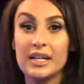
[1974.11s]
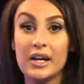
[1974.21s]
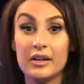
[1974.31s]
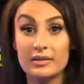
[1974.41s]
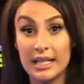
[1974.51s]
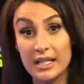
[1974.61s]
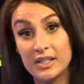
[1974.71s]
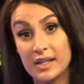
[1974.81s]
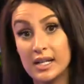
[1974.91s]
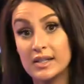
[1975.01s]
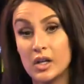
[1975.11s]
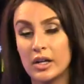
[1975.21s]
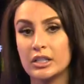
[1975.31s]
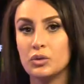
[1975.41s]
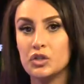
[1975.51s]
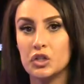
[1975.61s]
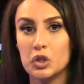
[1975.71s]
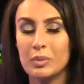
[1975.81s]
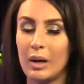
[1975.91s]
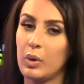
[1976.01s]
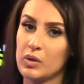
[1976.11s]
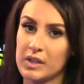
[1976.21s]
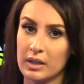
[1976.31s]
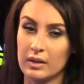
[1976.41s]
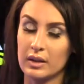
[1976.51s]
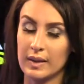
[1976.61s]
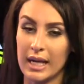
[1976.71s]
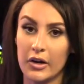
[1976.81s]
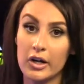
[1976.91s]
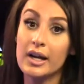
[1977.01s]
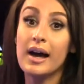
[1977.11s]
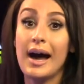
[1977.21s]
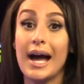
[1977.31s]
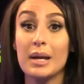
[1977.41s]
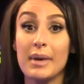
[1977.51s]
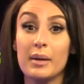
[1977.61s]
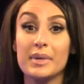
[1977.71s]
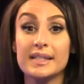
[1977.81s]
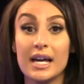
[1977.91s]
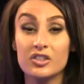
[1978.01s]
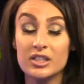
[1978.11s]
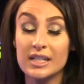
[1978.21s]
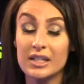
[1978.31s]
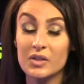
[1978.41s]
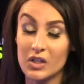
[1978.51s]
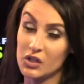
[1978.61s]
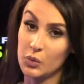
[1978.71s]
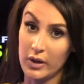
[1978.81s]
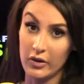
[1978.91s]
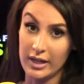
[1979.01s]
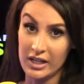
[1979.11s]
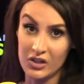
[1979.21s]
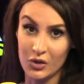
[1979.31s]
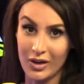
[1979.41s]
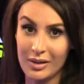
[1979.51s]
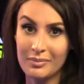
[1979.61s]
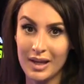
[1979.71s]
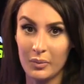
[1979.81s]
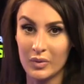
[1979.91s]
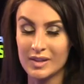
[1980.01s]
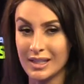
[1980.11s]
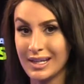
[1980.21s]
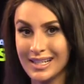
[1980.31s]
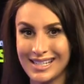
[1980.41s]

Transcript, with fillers: our link to this on YouTube. I'll post it a little later. I'm at Miss Ashley Daniels on Twitter and Instagram, and we'll see you next